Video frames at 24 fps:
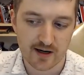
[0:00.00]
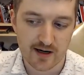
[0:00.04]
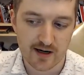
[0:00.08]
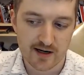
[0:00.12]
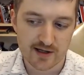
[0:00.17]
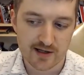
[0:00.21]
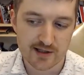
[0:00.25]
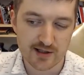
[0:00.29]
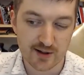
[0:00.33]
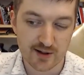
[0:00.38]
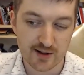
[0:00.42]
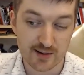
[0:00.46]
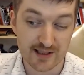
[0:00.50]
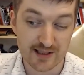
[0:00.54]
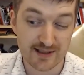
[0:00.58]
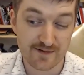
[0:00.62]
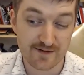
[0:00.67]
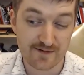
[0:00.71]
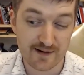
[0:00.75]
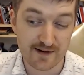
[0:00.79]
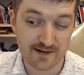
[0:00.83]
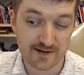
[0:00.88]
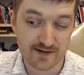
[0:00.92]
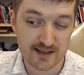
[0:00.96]
So it's
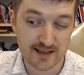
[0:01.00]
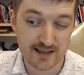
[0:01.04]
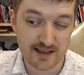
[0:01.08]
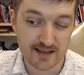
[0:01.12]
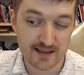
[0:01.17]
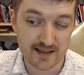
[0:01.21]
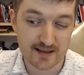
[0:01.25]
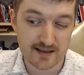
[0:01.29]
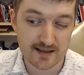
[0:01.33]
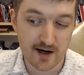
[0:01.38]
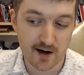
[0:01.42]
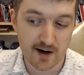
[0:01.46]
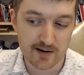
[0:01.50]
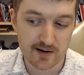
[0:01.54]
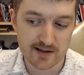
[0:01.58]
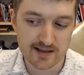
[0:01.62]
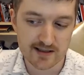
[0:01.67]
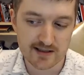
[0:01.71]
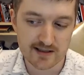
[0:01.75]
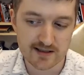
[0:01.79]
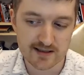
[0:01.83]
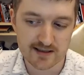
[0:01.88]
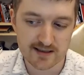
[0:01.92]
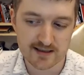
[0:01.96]
15
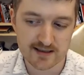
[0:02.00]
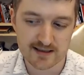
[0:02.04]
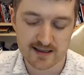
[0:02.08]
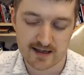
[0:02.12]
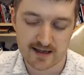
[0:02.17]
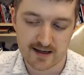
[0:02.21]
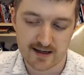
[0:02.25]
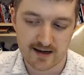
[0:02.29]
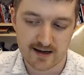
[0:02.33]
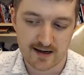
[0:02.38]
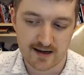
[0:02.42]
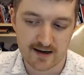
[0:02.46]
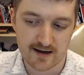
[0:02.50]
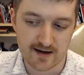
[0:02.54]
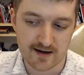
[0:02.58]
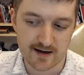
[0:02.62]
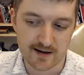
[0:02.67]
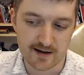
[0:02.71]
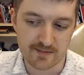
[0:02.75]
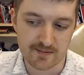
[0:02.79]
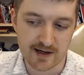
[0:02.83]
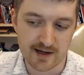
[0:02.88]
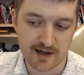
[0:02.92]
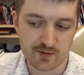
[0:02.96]
artists,
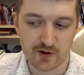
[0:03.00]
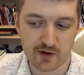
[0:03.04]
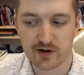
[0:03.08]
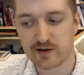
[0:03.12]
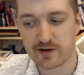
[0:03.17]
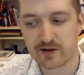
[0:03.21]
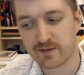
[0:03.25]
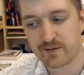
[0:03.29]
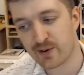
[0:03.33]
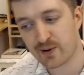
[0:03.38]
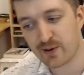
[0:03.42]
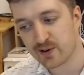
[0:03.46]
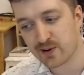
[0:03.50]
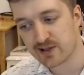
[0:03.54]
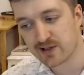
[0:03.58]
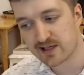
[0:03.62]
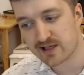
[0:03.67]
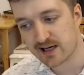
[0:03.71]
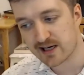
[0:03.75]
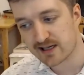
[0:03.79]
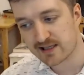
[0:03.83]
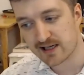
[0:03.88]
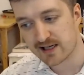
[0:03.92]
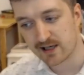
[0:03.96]
and we're in the
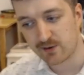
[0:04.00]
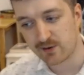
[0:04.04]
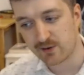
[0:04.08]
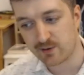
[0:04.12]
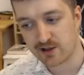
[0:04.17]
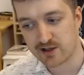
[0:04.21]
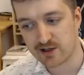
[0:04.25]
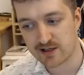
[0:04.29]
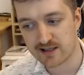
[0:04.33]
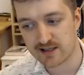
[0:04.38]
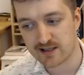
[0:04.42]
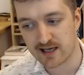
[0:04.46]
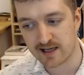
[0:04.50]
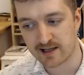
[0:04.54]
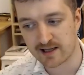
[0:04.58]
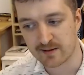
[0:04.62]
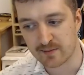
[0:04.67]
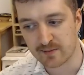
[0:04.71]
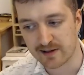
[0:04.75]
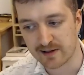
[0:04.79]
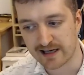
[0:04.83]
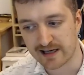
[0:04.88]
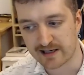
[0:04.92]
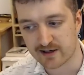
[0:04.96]
process. Like, we just sent them
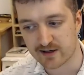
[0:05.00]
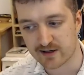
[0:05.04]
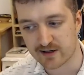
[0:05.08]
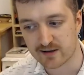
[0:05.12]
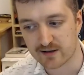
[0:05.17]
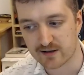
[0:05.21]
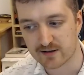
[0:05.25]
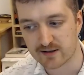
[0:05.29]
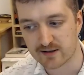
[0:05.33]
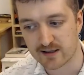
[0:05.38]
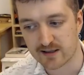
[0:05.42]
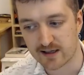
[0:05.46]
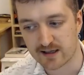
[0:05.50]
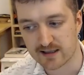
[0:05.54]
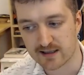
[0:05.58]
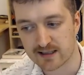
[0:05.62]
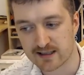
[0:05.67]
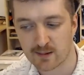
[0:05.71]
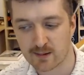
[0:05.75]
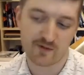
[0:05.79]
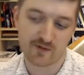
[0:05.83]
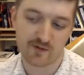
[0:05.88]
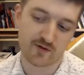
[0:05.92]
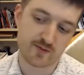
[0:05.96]
letters. Some
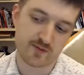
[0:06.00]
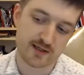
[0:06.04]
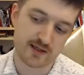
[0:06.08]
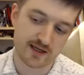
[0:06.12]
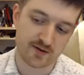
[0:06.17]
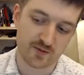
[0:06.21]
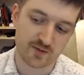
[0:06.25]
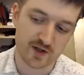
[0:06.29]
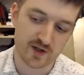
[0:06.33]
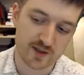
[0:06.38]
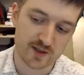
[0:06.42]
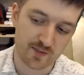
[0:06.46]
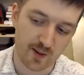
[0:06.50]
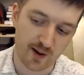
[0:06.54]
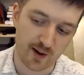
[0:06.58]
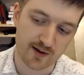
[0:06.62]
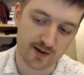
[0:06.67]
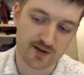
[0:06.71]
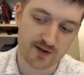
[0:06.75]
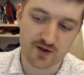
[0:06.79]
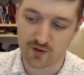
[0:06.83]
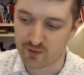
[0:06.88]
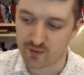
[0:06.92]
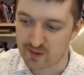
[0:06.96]
of them didn't respond,
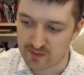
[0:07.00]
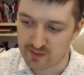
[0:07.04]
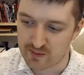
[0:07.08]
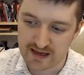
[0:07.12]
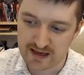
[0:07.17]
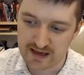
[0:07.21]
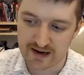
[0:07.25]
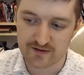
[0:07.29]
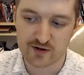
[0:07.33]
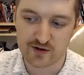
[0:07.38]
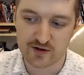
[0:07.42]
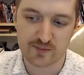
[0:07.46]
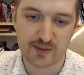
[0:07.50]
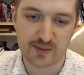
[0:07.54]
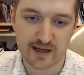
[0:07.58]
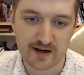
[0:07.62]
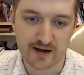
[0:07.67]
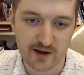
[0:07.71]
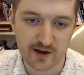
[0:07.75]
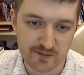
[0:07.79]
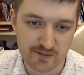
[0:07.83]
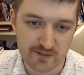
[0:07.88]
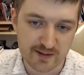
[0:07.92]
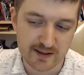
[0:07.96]
so we may have to pick
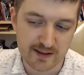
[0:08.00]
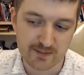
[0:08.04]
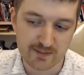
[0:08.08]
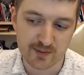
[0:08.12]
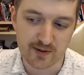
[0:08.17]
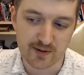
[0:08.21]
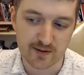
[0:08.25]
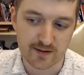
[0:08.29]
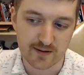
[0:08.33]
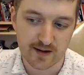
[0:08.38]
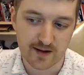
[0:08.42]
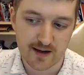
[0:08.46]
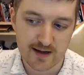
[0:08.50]
other people.